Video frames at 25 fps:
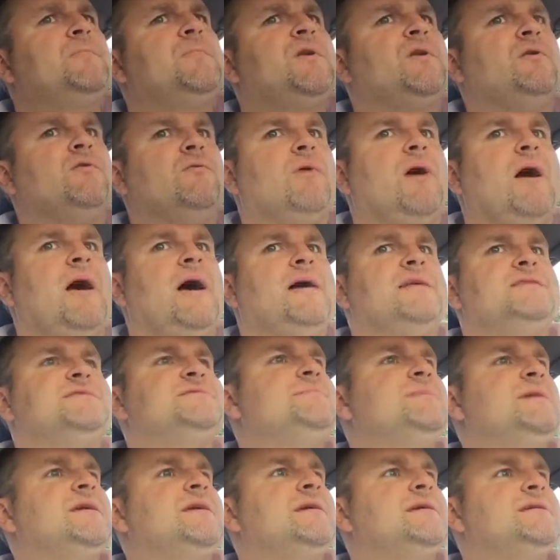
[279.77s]
garage,
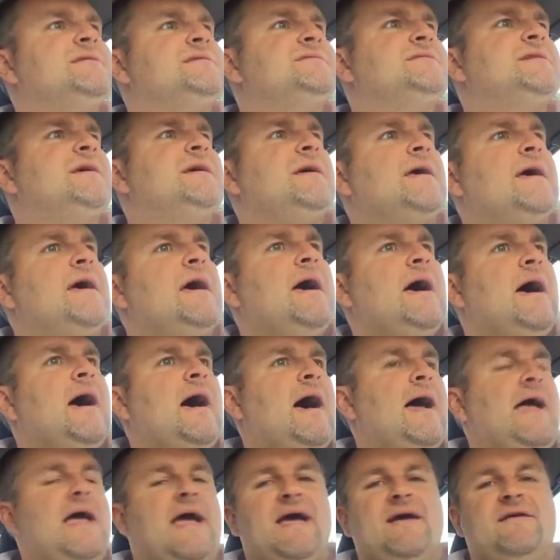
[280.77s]
because
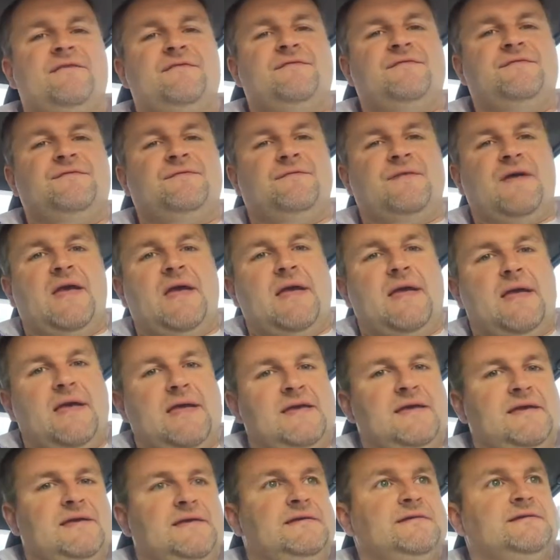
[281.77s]
I have
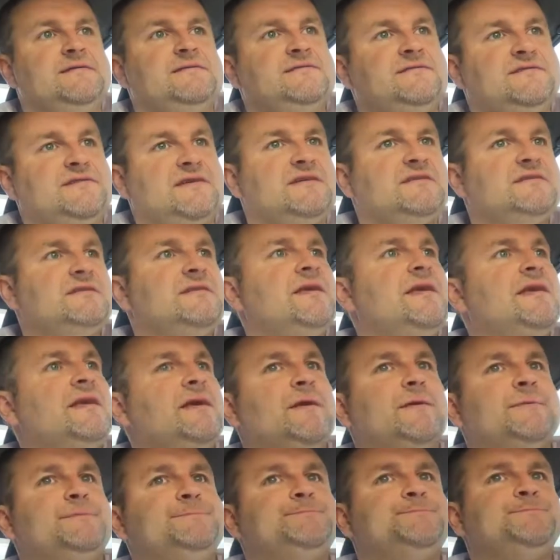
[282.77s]
a
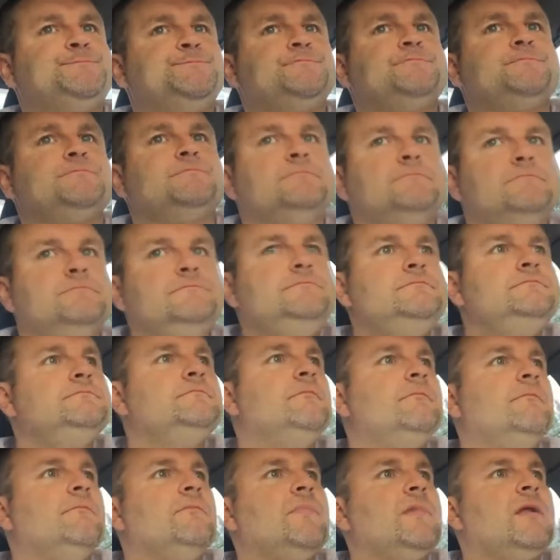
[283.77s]
6-liter,
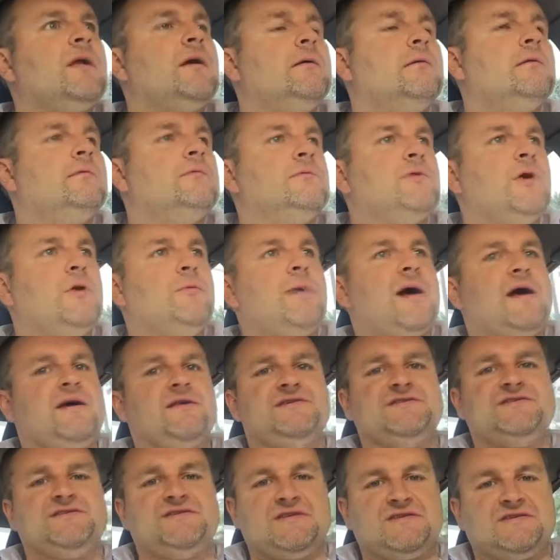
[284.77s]
low
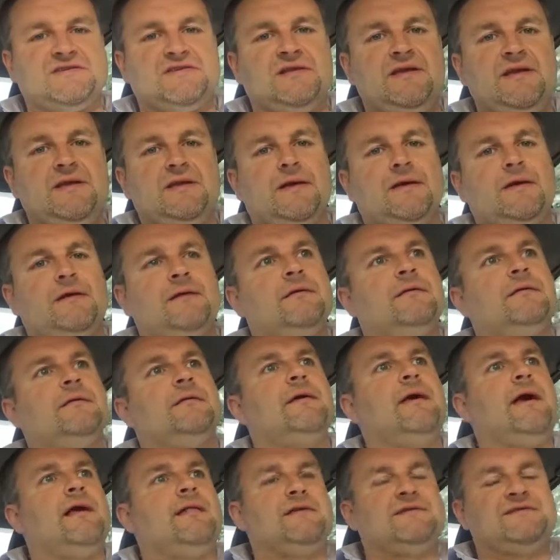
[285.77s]
mileage 6-liter
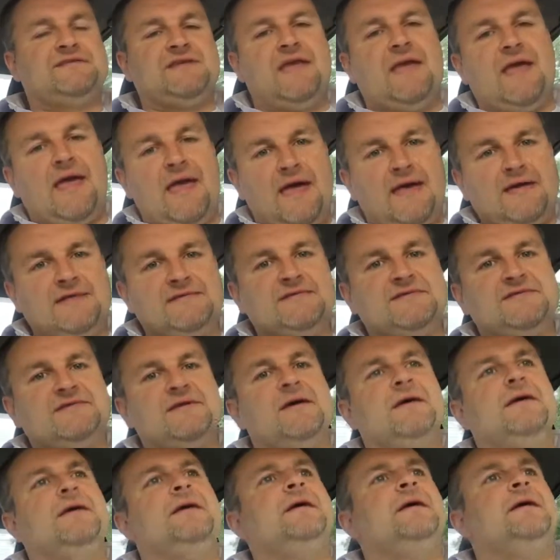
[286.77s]
LSA heads,
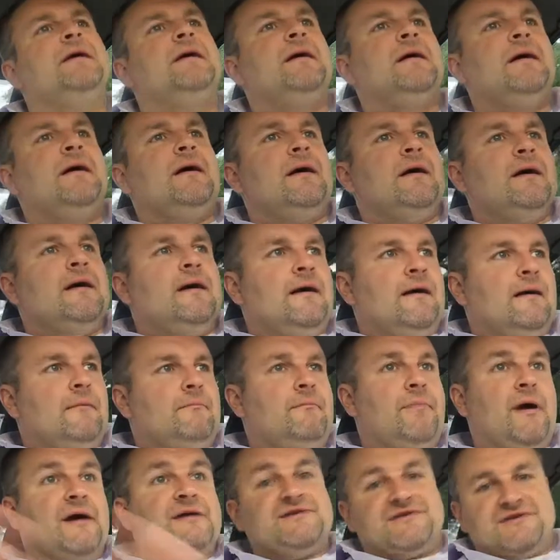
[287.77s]

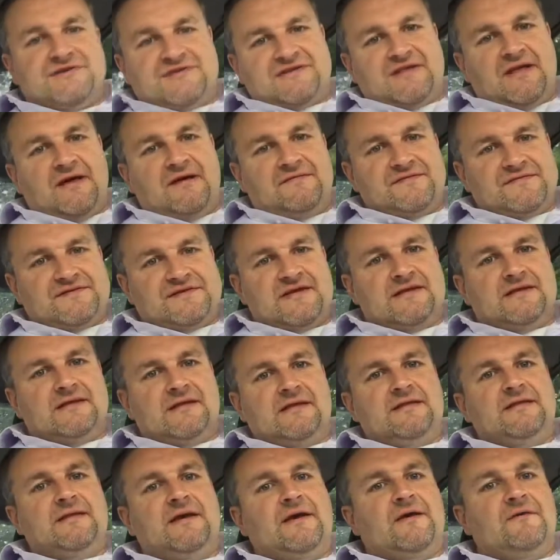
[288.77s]
bunch of stuff sitting
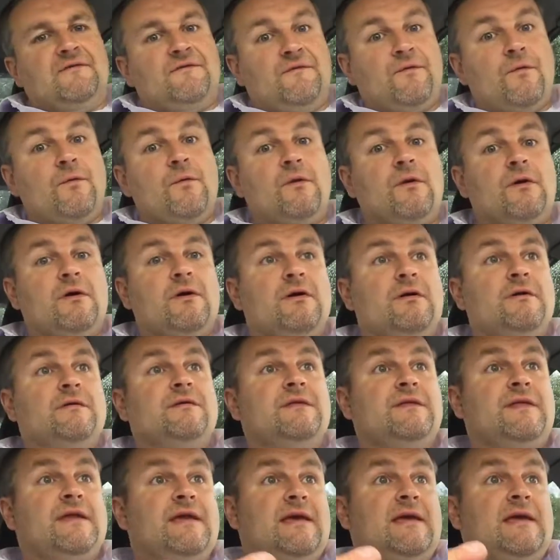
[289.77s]
in there for
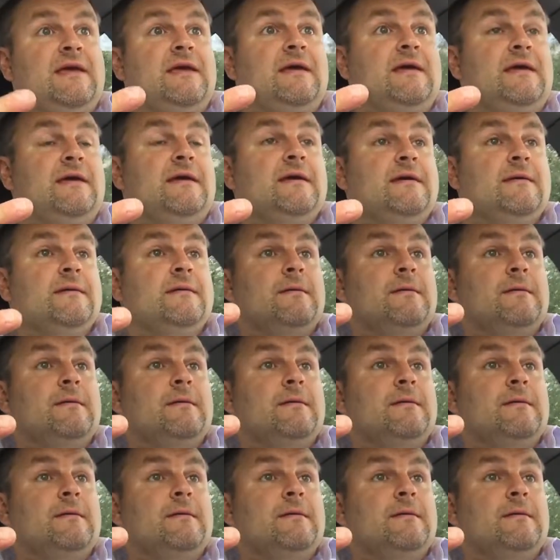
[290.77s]
the